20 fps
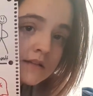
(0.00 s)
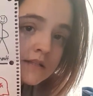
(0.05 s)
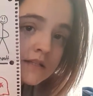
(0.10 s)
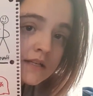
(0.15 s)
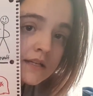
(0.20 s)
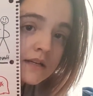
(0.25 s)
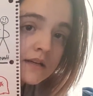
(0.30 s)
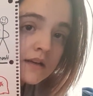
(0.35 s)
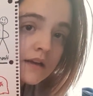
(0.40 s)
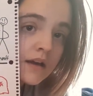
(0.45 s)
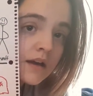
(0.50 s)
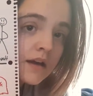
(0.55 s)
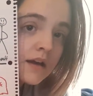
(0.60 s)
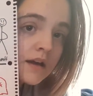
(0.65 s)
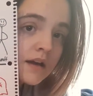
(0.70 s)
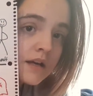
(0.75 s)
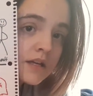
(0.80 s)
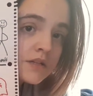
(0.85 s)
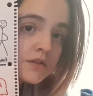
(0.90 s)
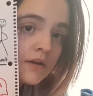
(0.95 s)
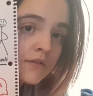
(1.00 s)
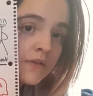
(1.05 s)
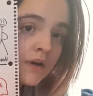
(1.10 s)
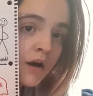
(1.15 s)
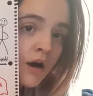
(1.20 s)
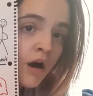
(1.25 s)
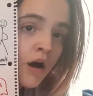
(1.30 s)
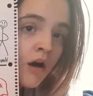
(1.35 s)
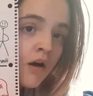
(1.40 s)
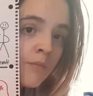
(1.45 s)
See? So I've
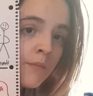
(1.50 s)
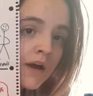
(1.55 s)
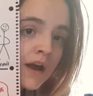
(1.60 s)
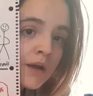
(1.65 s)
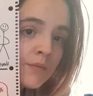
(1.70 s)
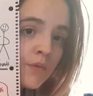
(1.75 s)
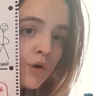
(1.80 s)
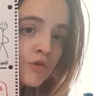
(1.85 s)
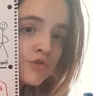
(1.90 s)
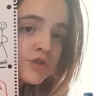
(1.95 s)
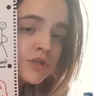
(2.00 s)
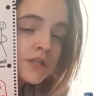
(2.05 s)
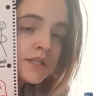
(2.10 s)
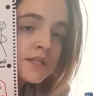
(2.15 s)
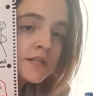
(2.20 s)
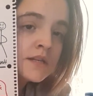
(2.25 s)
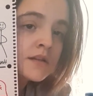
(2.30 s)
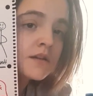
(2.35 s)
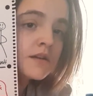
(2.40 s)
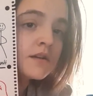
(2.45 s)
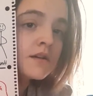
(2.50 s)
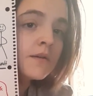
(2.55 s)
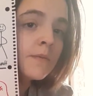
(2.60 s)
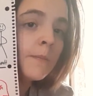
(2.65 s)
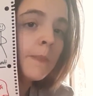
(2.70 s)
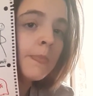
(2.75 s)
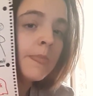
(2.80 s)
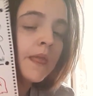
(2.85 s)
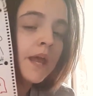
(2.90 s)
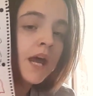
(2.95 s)
got all my emotions here,
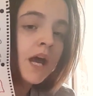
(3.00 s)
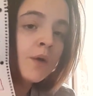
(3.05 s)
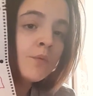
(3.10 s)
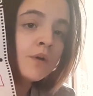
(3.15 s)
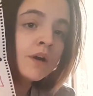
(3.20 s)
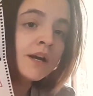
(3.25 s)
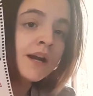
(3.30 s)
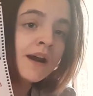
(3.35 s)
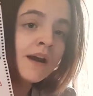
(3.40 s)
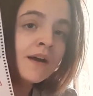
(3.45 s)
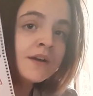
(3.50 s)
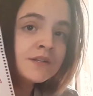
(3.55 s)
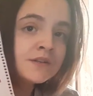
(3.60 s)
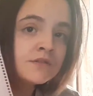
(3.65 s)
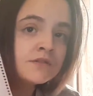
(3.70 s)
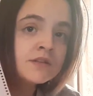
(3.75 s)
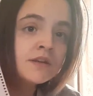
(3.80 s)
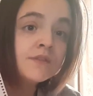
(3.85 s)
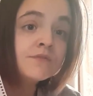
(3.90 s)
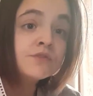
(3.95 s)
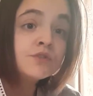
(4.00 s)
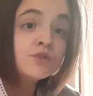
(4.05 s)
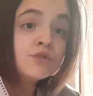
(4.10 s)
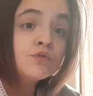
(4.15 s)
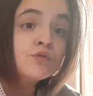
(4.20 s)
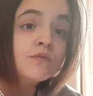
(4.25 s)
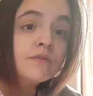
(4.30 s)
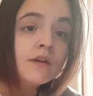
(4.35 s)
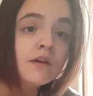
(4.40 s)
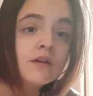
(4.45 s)
and we're going to ask ourselves
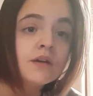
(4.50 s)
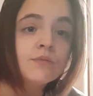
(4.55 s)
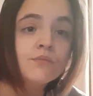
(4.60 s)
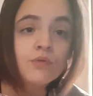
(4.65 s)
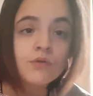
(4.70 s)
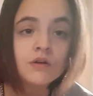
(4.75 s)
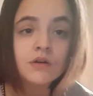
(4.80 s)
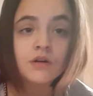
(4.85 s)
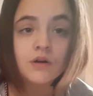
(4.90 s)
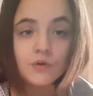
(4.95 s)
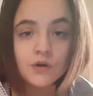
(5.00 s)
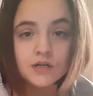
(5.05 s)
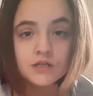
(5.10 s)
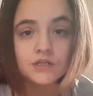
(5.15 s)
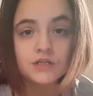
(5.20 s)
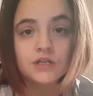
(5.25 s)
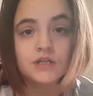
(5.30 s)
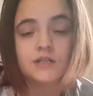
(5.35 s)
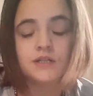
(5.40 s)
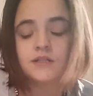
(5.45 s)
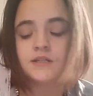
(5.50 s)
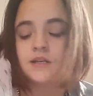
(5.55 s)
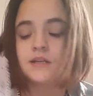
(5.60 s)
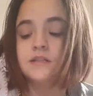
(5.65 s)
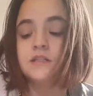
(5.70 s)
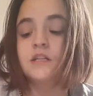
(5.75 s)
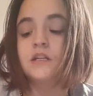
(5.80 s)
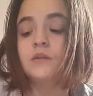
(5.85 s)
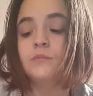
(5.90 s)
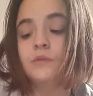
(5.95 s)
2 very important questions. It's
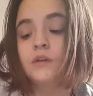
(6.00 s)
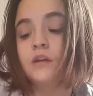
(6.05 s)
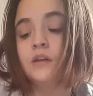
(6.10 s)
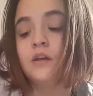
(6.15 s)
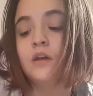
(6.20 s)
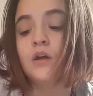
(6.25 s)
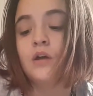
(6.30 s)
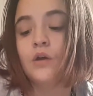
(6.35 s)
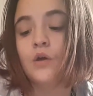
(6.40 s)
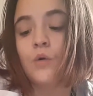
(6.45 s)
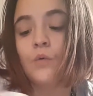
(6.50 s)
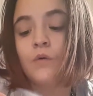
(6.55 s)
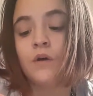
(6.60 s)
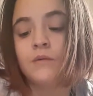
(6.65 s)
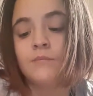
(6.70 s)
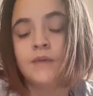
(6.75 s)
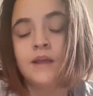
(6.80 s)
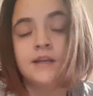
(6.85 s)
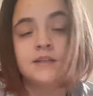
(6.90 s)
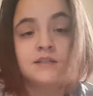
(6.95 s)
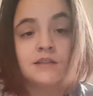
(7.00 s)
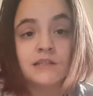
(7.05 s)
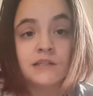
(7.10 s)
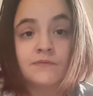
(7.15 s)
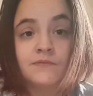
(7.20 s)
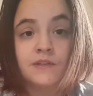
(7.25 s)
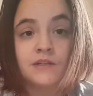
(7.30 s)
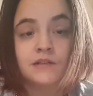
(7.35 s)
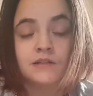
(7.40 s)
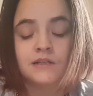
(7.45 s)
going to be, what makes us
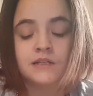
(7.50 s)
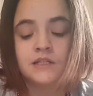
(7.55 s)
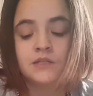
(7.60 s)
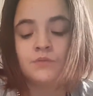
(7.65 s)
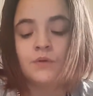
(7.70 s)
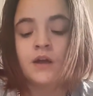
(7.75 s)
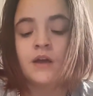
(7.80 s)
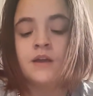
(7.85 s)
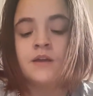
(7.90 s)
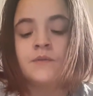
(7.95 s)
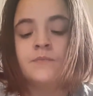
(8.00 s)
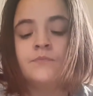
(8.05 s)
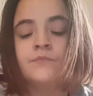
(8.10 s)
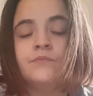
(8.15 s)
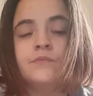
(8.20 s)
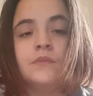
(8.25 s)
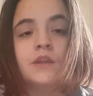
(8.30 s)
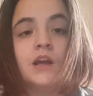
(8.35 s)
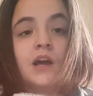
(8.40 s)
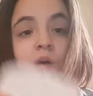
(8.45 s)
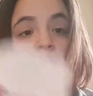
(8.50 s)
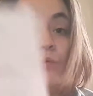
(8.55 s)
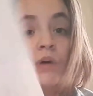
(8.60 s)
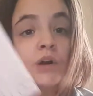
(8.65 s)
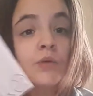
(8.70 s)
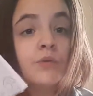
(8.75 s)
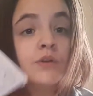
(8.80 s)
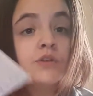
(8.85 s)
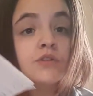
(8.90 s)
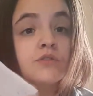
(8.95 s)
feel this way? And what
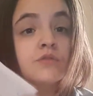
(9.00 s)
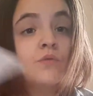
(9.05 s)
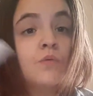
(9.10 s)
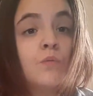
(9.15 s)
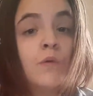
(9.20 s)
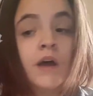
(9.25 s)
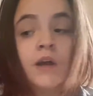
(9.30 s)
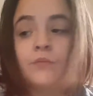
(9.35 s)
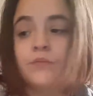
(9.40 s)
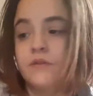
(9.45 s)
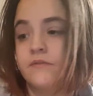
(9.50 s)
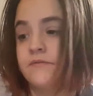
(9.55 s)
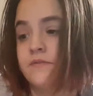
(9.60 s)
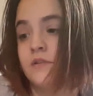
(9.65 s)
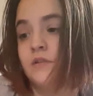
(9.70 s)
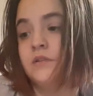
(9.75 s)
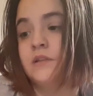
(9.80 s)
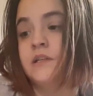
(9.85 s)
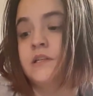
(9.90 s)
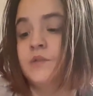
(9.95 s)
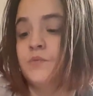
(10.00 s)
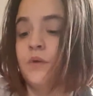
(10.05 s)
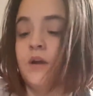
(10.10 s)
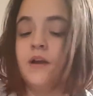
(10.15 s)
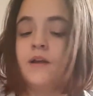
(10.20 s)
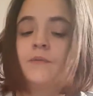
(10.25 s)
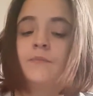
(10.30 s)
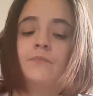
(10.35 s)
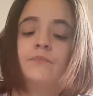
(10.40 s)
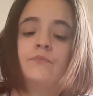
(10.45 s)
do we do when we feel this way?